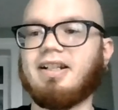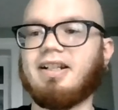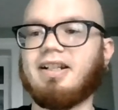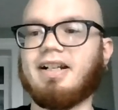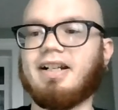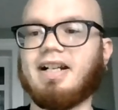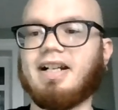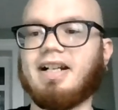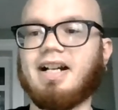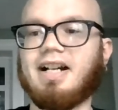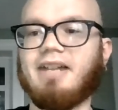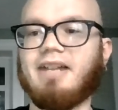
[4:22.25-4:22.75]

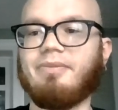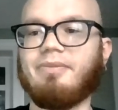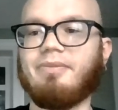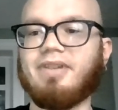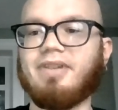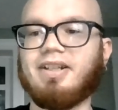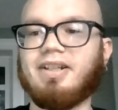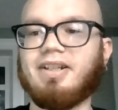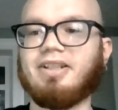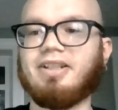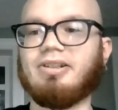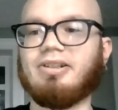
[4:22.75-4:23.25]
You
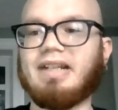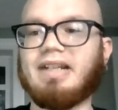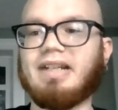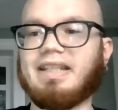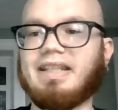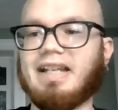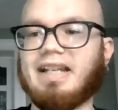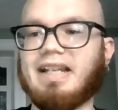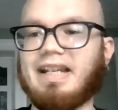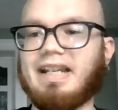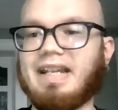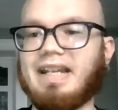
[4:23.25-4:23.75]
know,
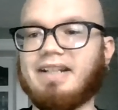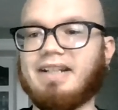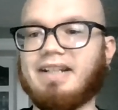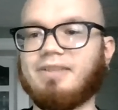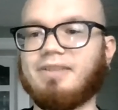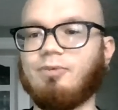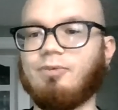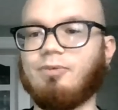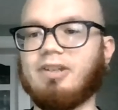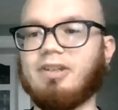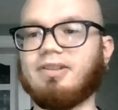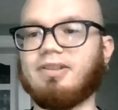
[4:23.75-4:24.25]
I had
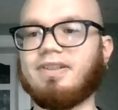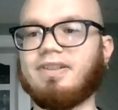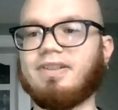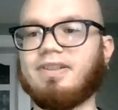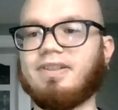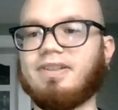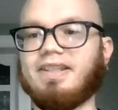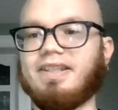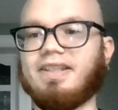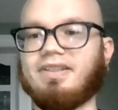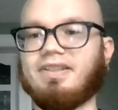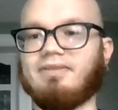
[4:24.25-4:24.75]
this weird
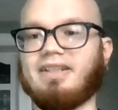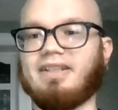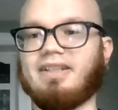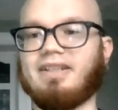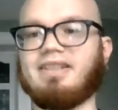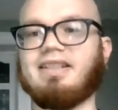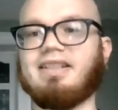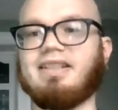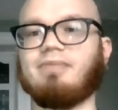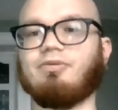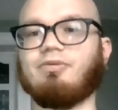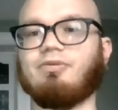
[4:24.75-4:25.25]
sense of like
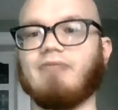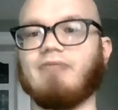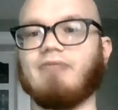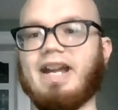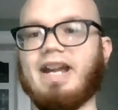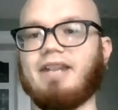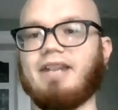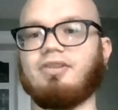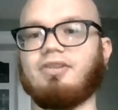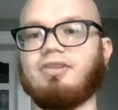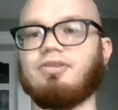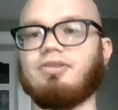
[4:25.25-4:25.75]
deep
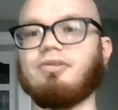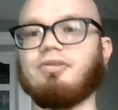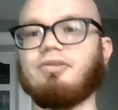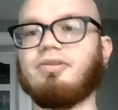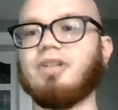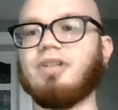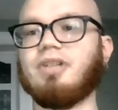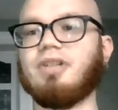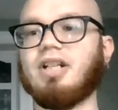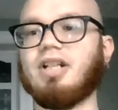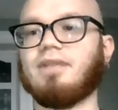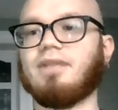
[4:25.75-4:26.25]
gratitude